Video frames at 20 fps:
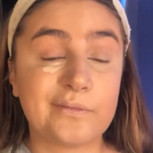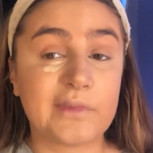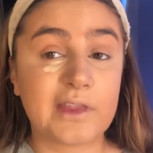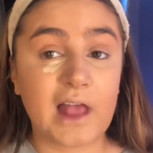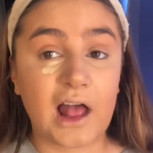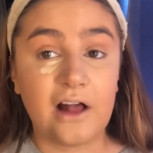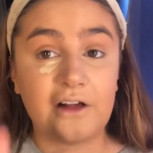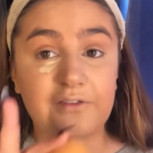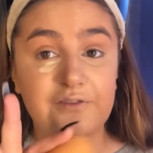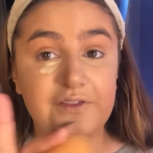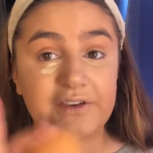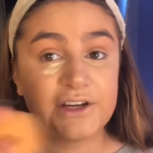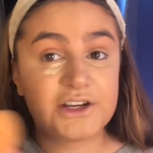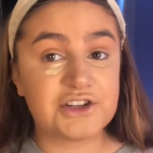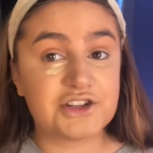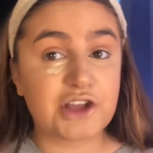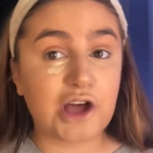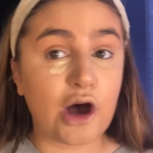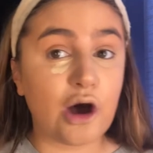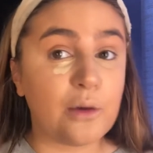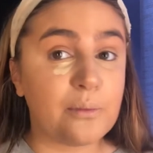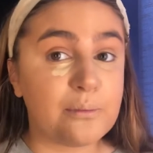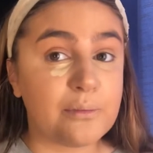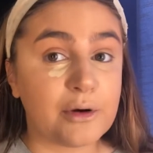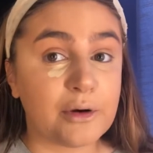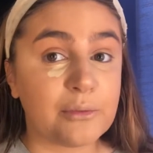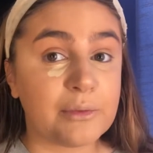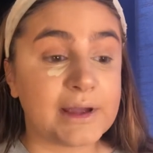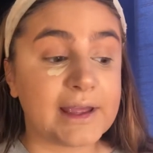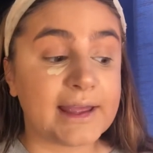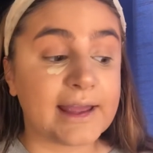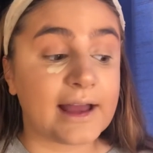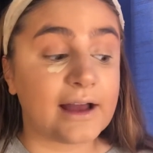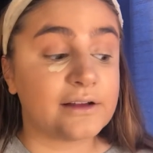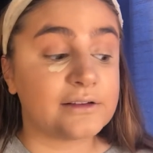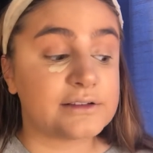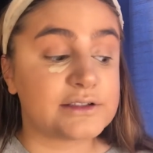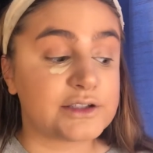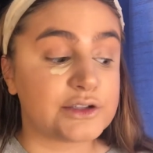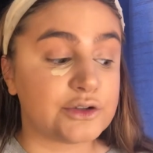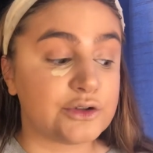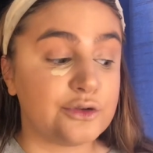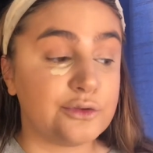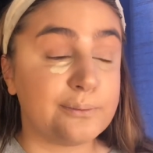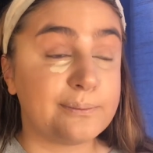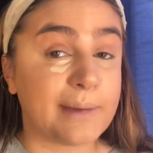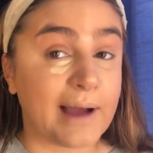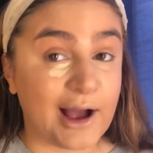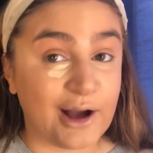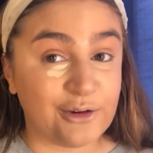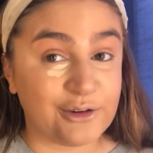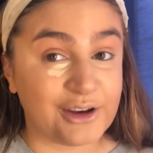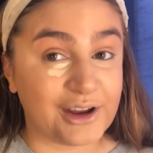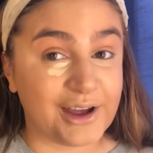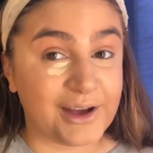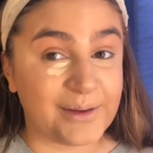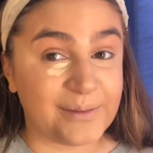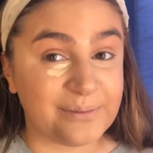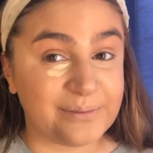I'll finish that up and we can get on to powder.